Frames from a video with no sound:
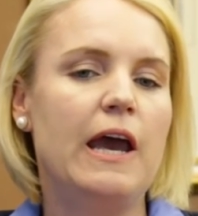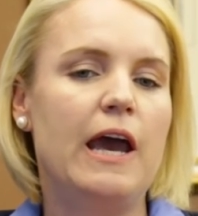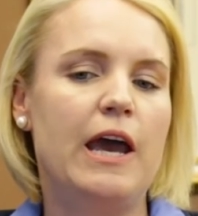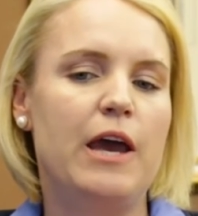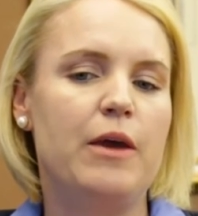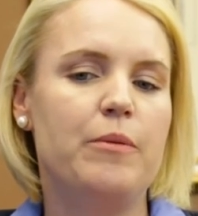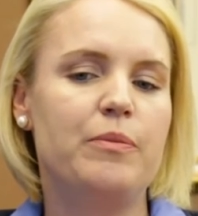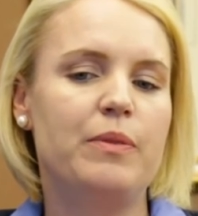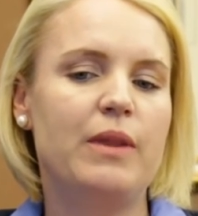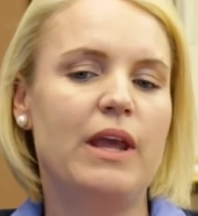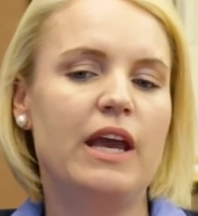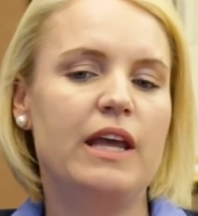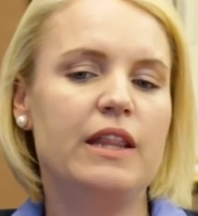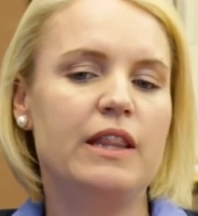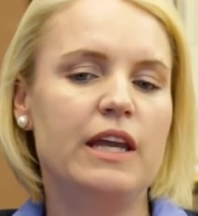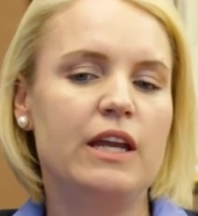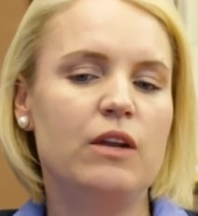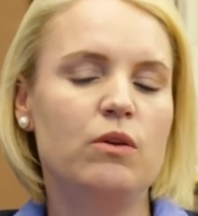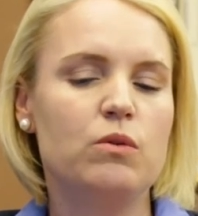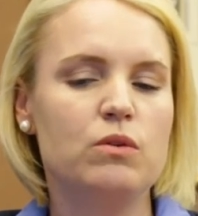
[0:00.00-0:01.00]
And
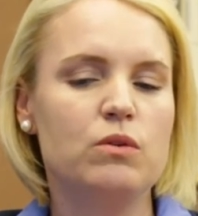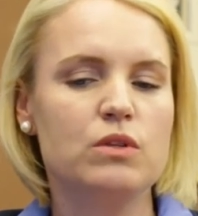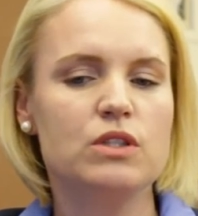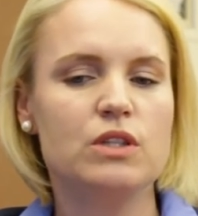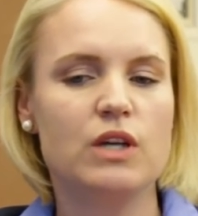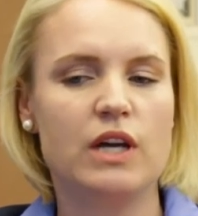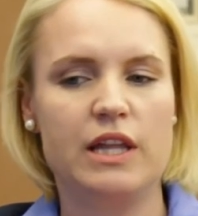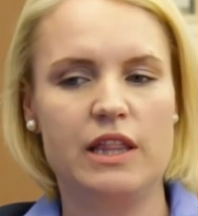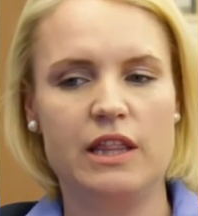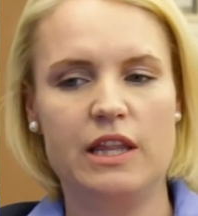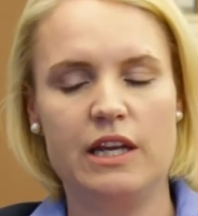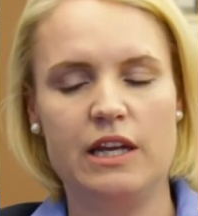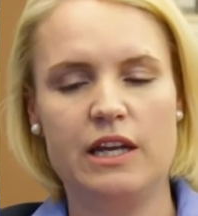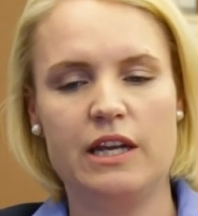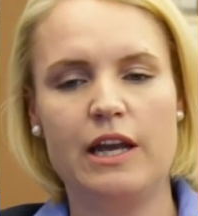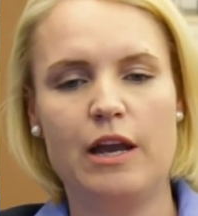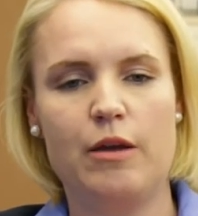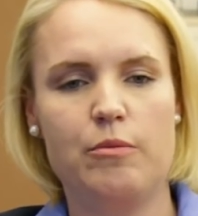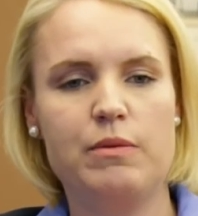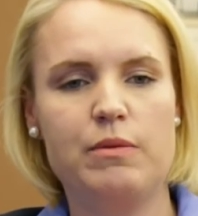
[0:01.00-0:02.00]
then also, I
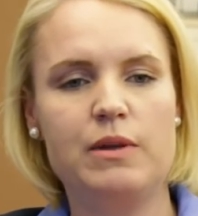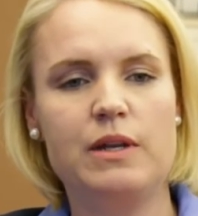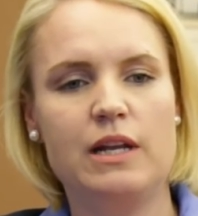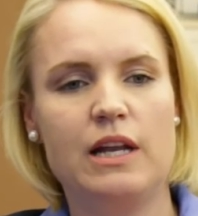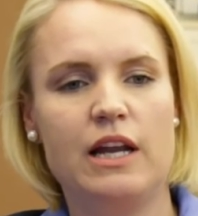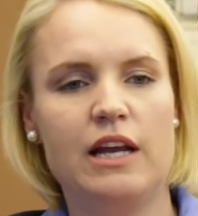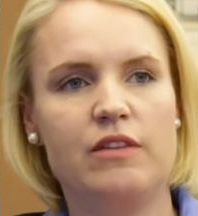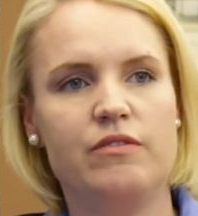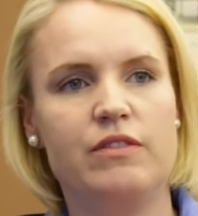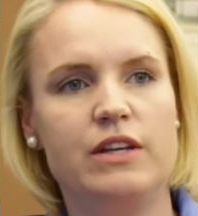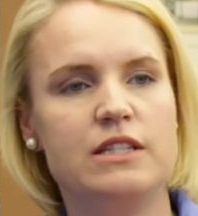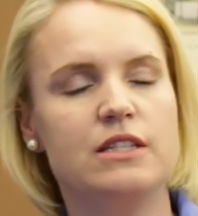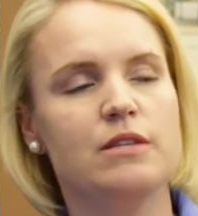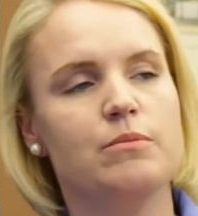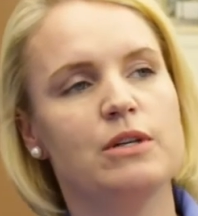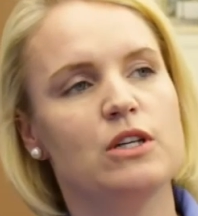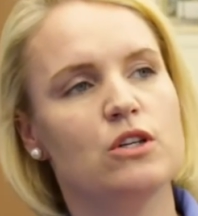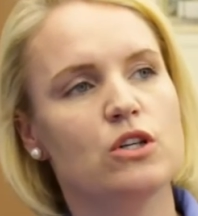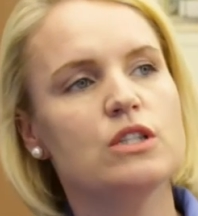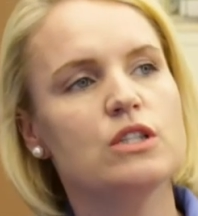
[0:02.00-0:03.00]
think a company like
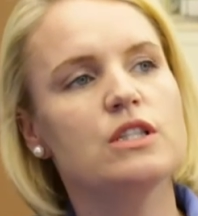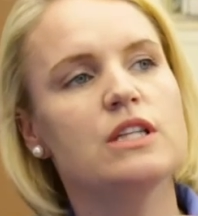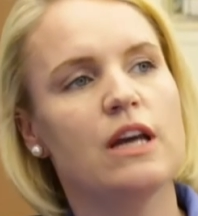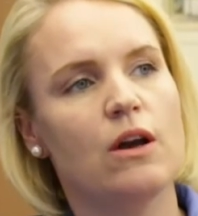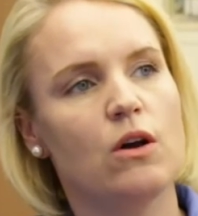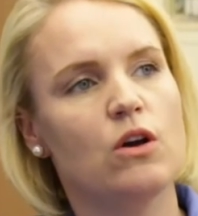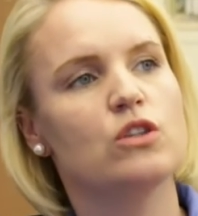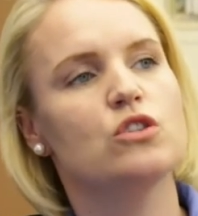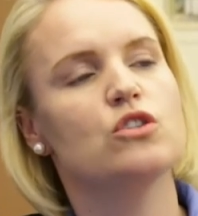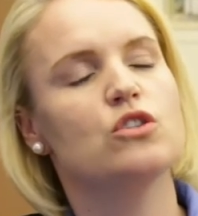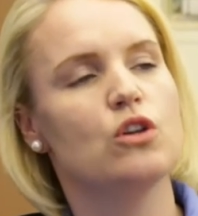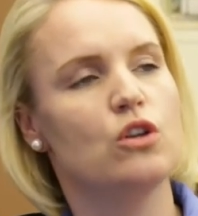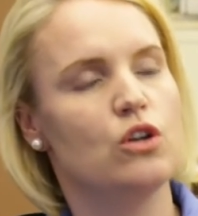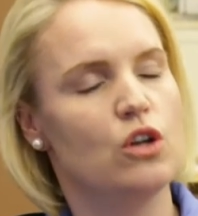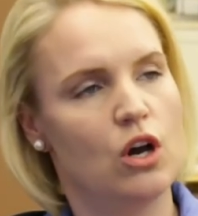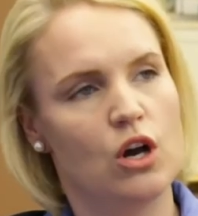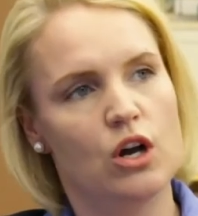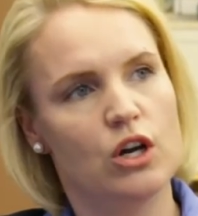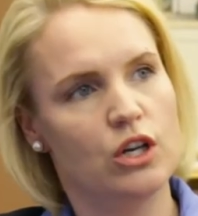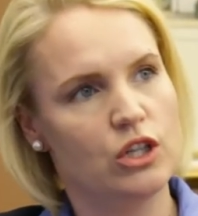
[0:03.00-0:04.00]
Visa, because they are so
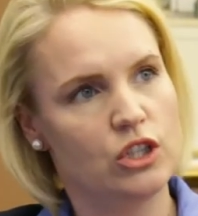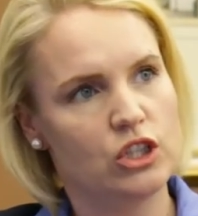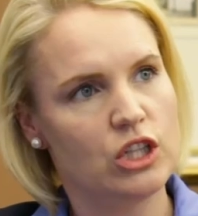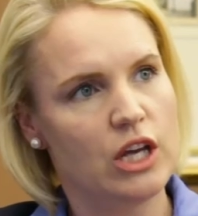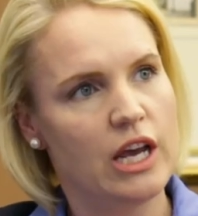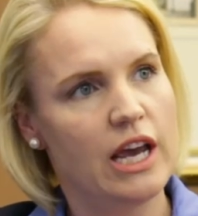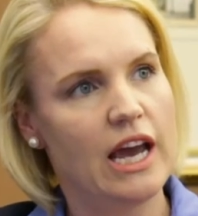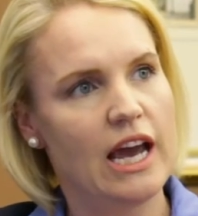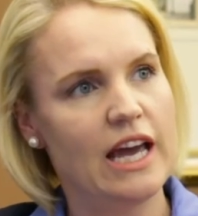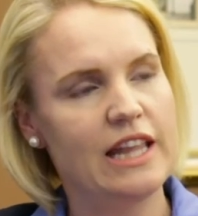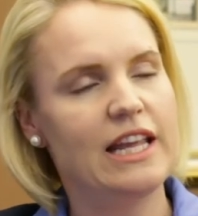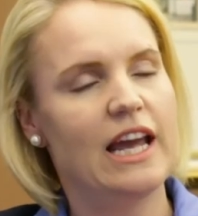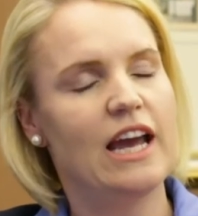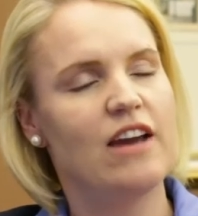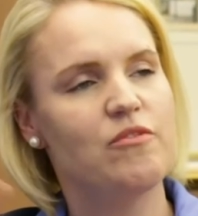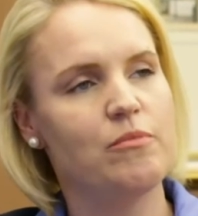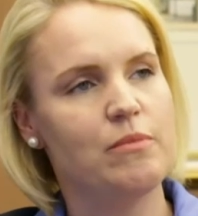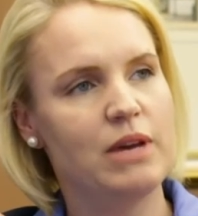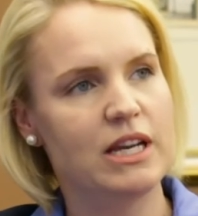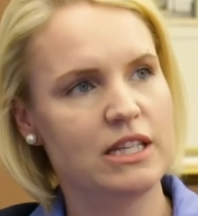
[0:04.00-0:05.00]
large and they
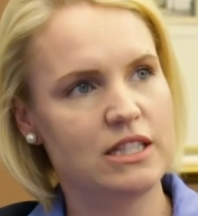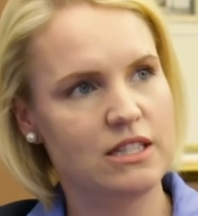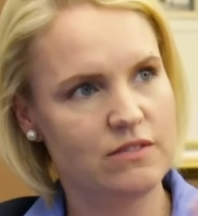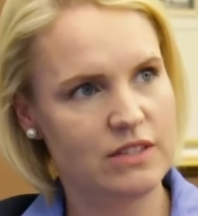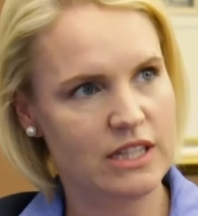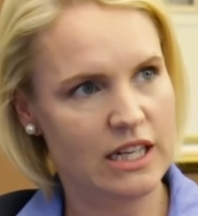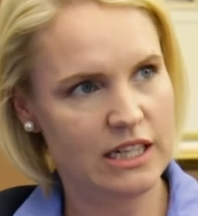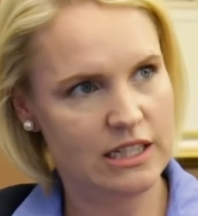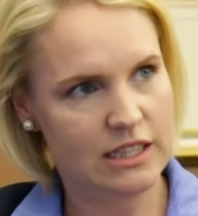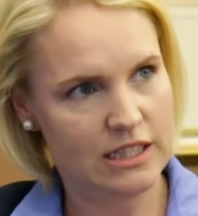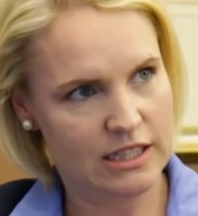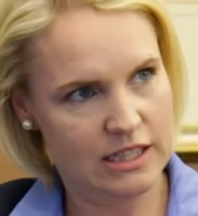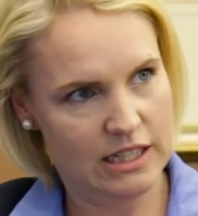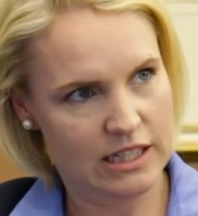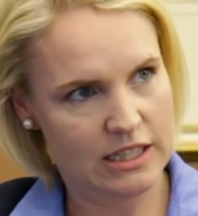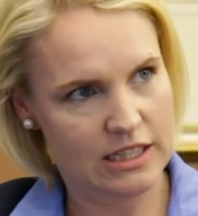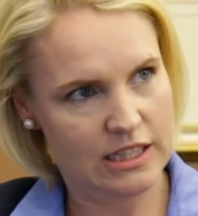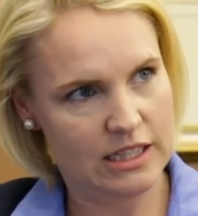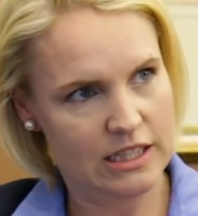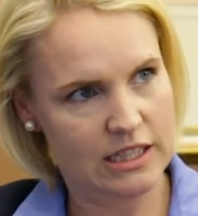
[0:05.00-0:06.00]
have massive data
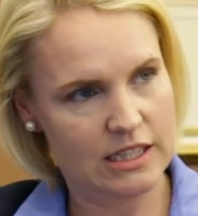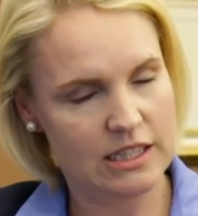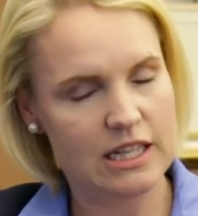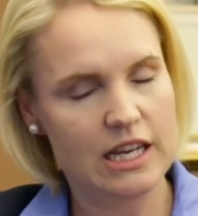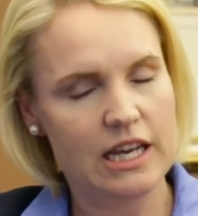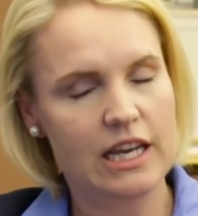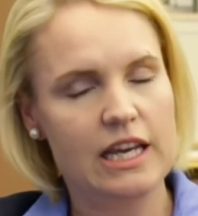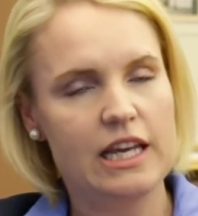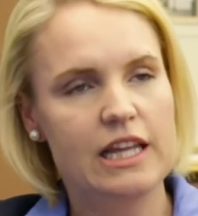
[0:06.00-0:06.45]
centers,